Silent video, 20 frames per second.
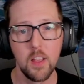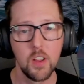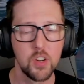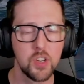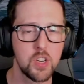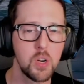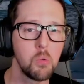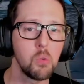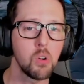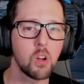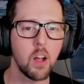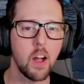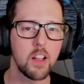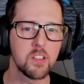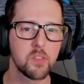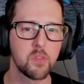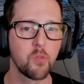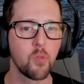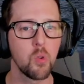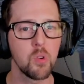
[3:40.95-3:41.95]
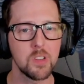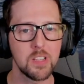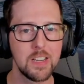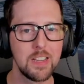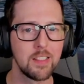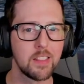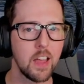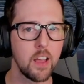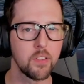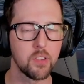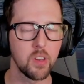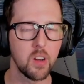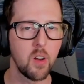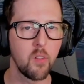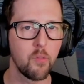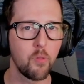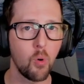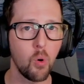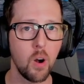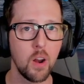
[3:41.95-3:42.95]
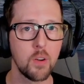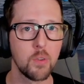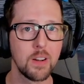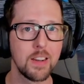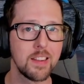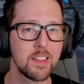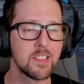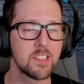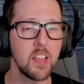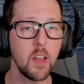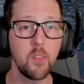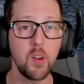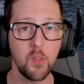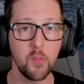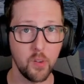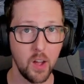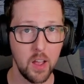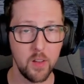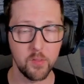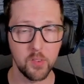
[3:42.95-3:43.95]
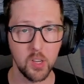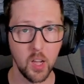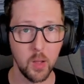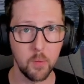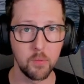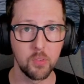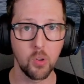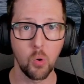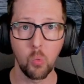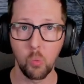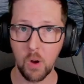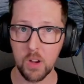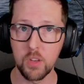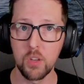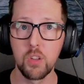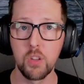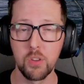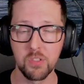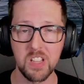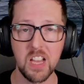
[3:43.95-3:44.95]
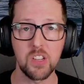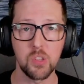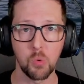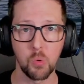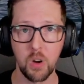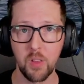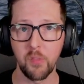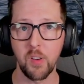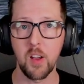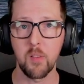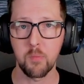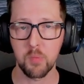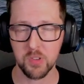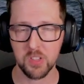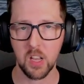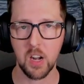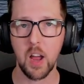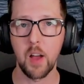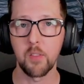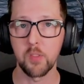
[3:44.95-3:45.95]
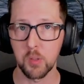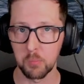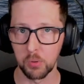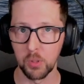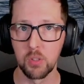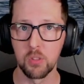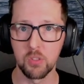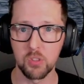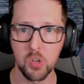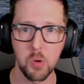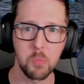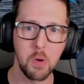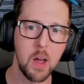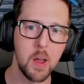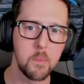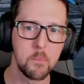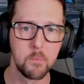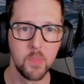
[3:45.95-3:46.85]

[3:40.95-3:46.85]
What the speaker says: she will cost 14,475 dubs when you use that 25% off doubloons coupon.